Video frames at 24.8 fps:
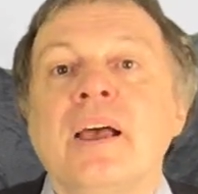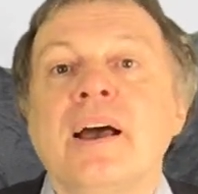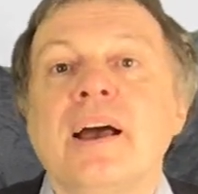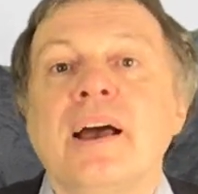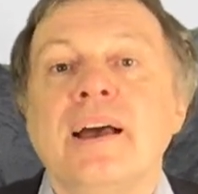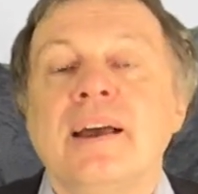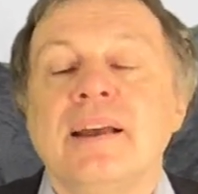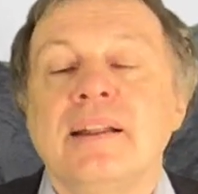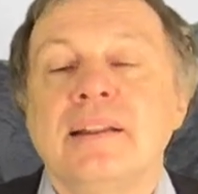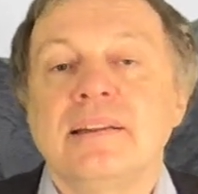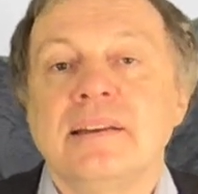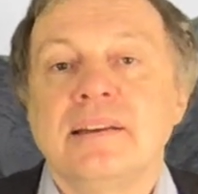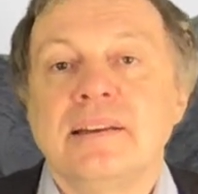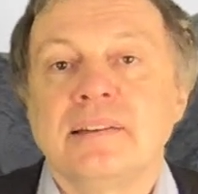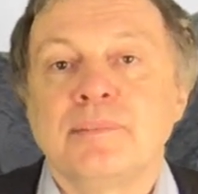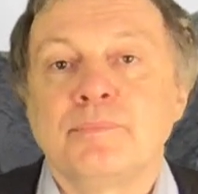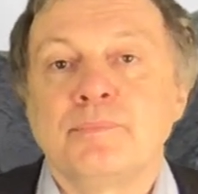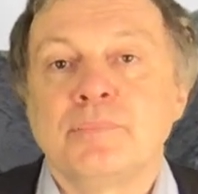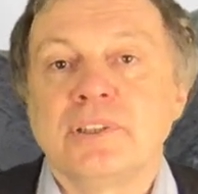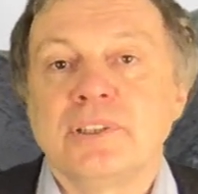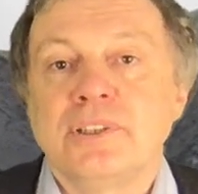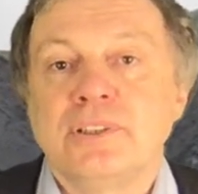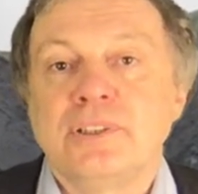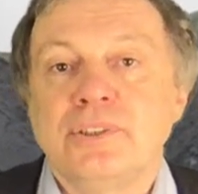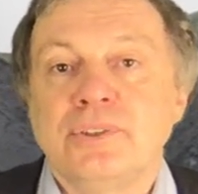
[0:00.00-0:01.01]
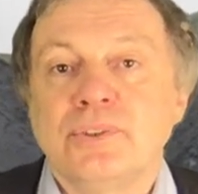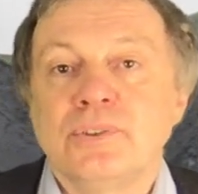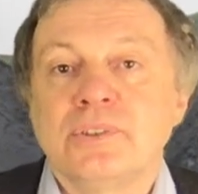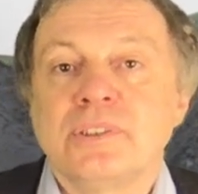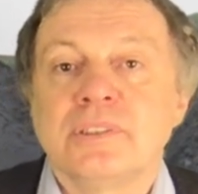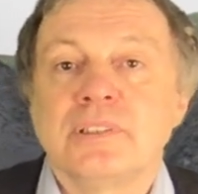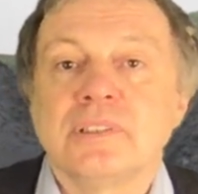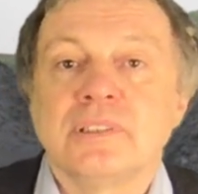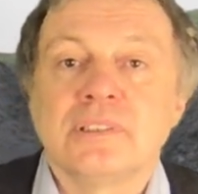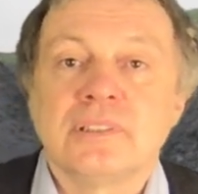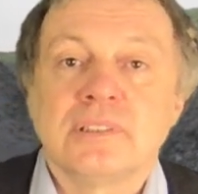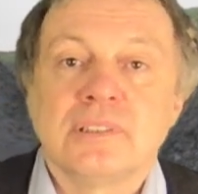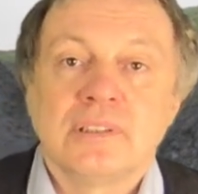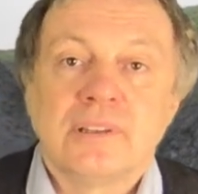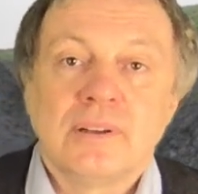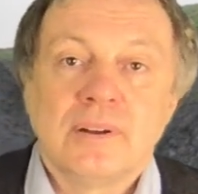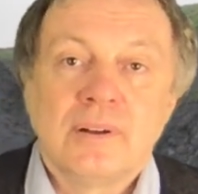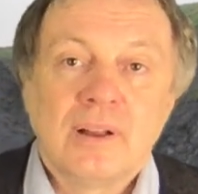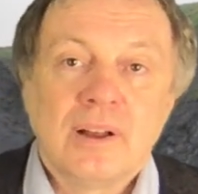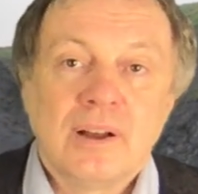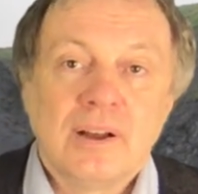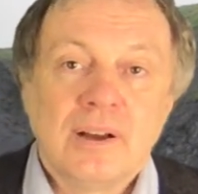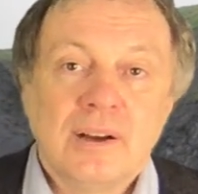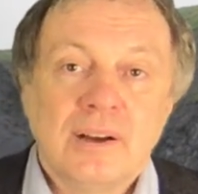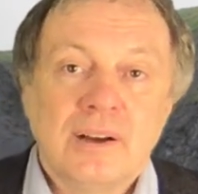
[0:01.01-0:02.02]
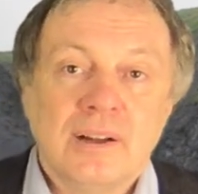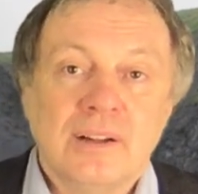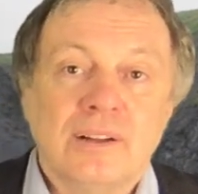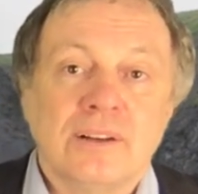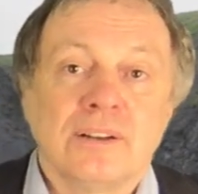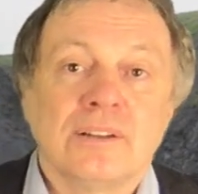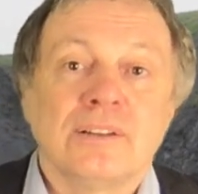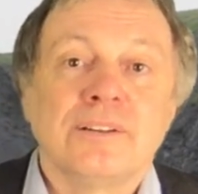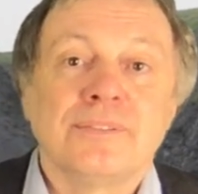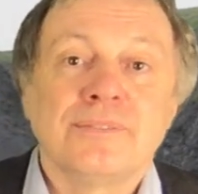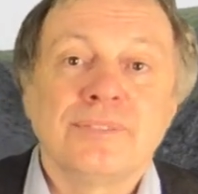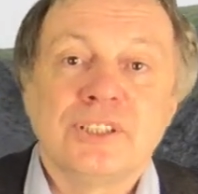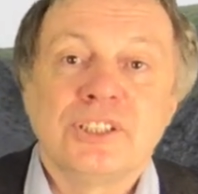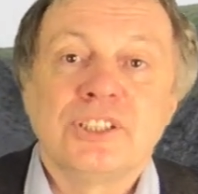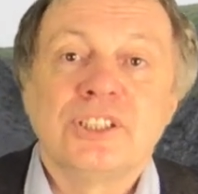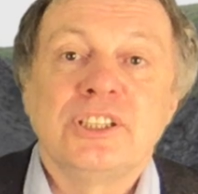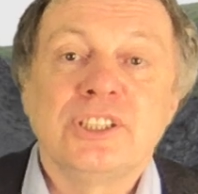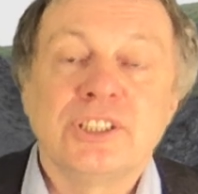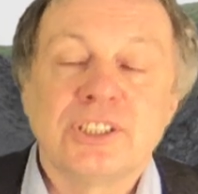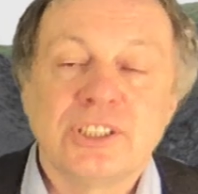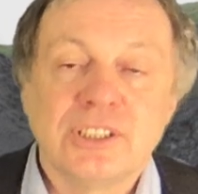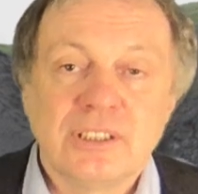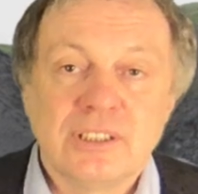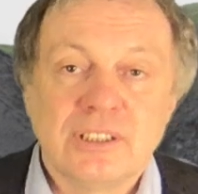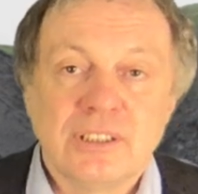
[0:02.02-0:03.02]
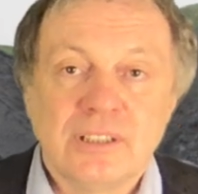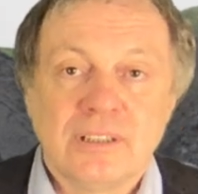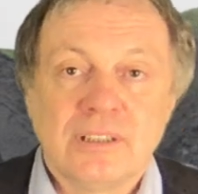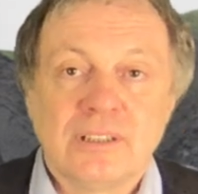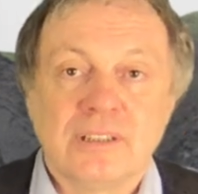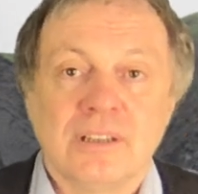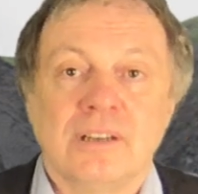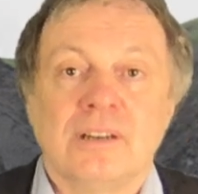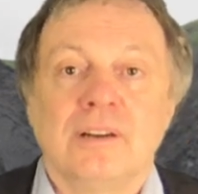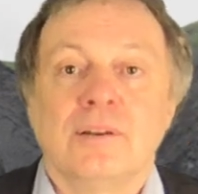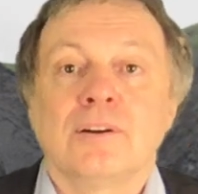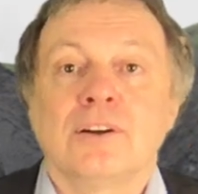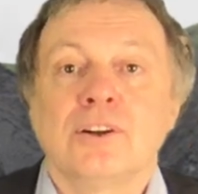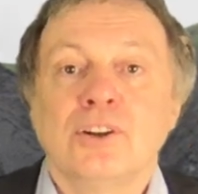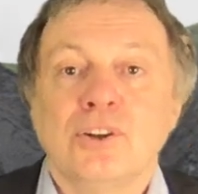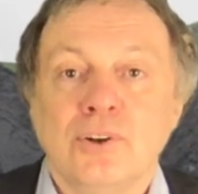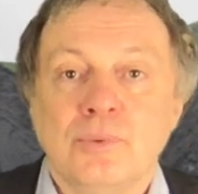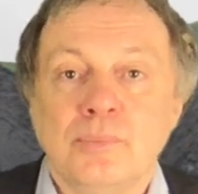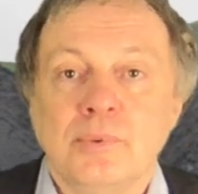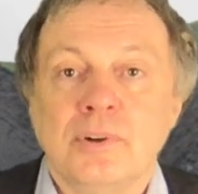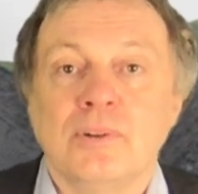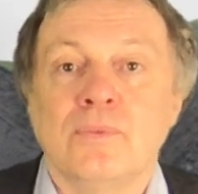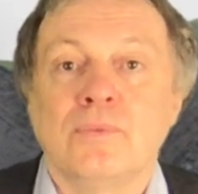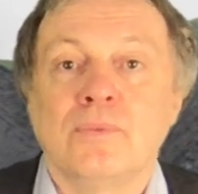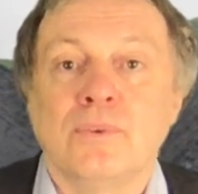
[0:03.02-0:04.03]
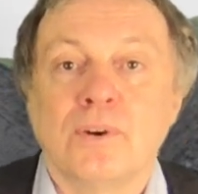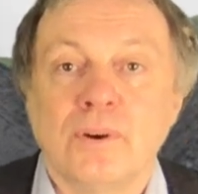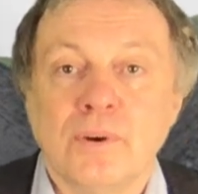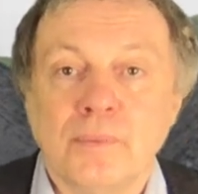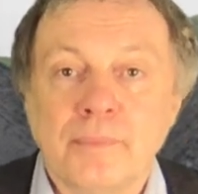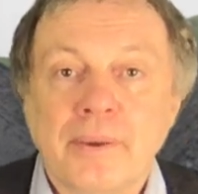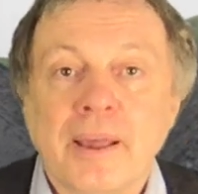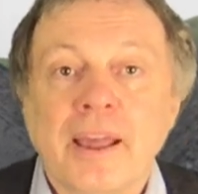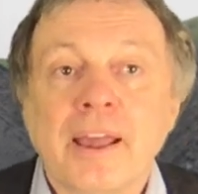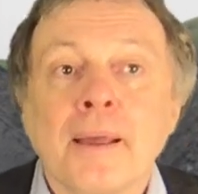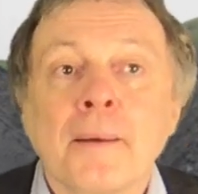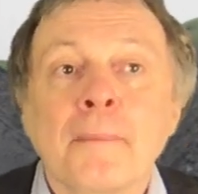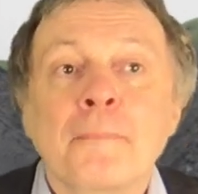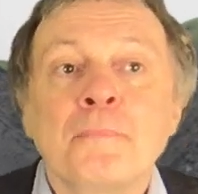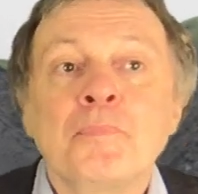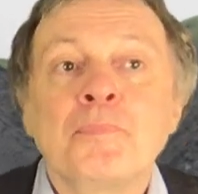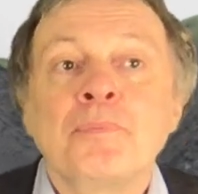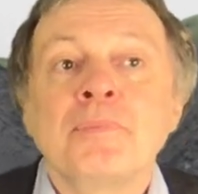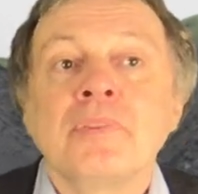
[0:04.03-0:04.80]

and it produces a lot of additional global warming.